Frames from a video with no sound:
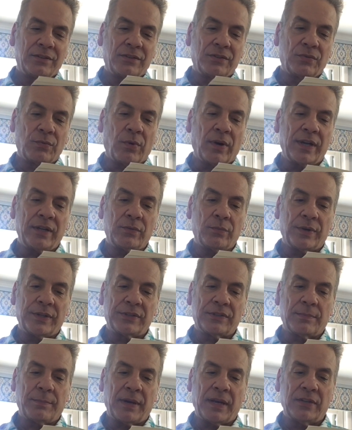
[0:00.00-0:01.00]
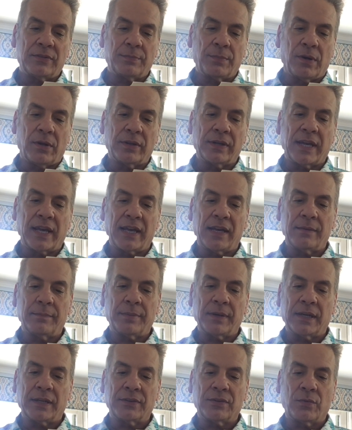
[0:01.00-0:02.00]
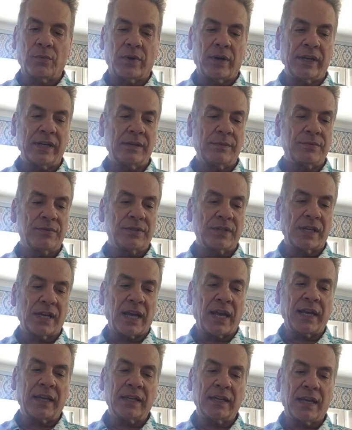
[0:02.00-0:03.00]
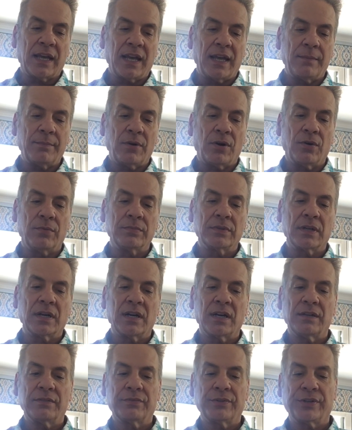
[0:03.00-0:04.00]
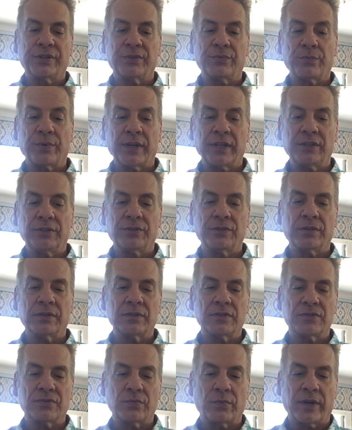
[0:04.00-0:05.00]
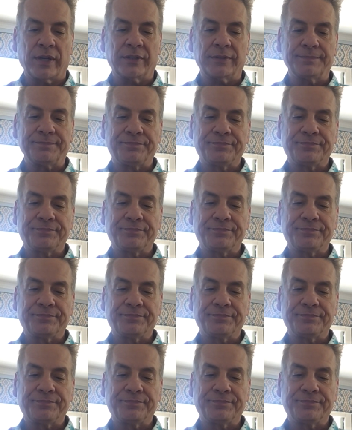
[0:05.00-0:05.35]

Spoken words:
Dwight went to baseball camp at the YMCA and came home covered in red dirt and sweat.